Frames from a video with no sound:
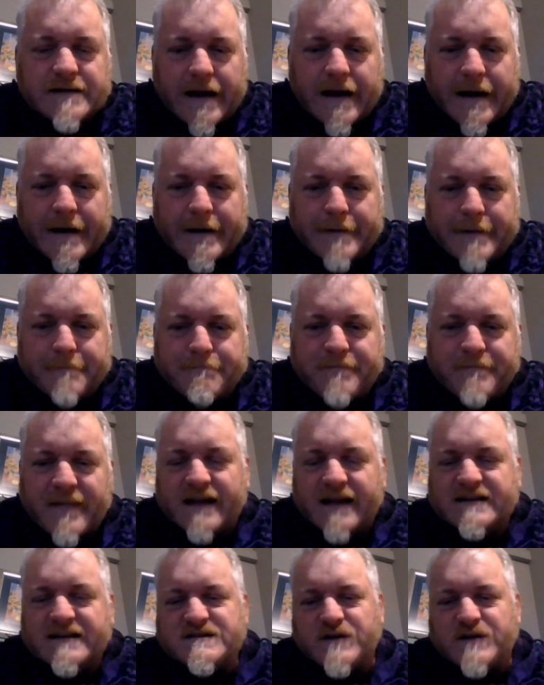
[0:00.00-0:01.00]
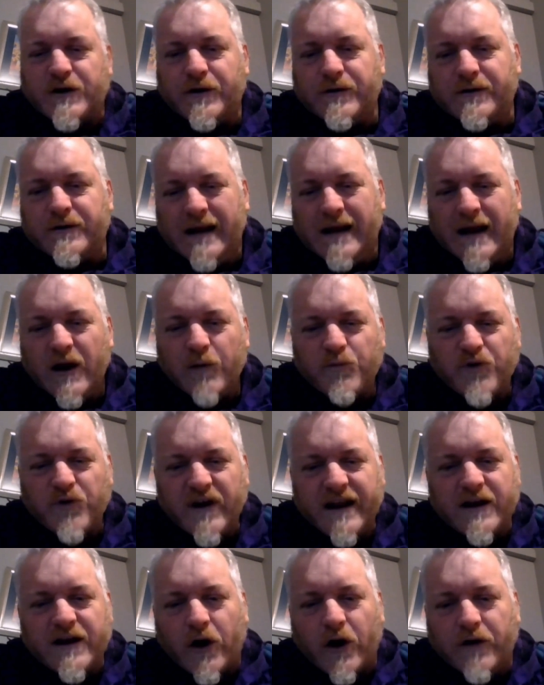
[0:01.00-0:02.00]
And so
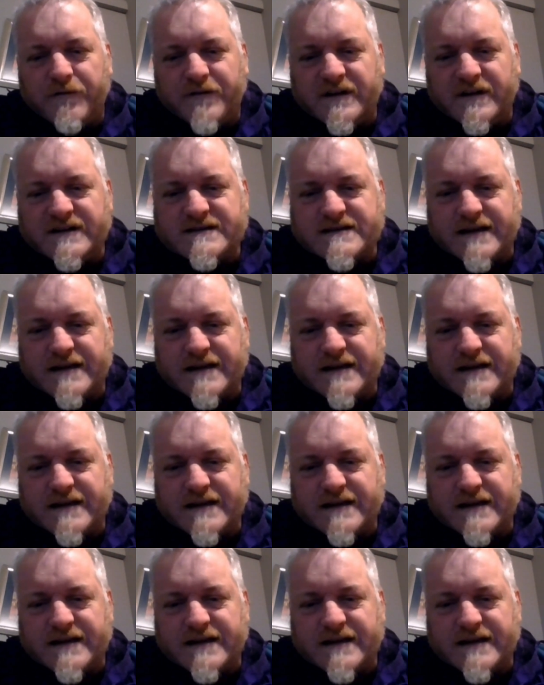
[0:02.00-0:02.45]
pre-COVID,